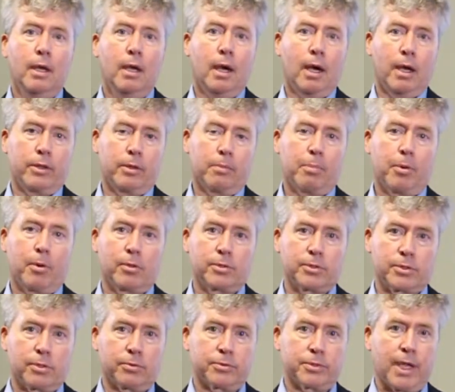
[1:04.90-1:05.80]
on the
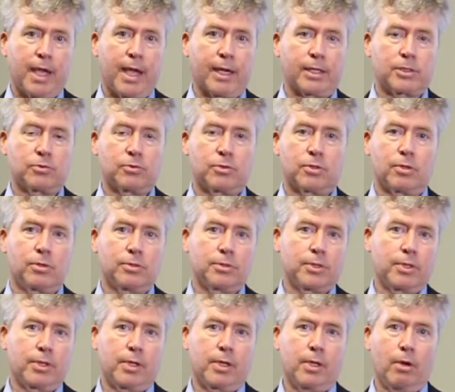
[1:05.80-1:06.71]
personal tax
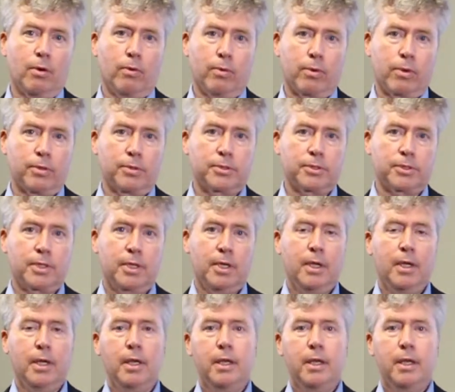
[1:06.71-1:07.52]
returns of the owners.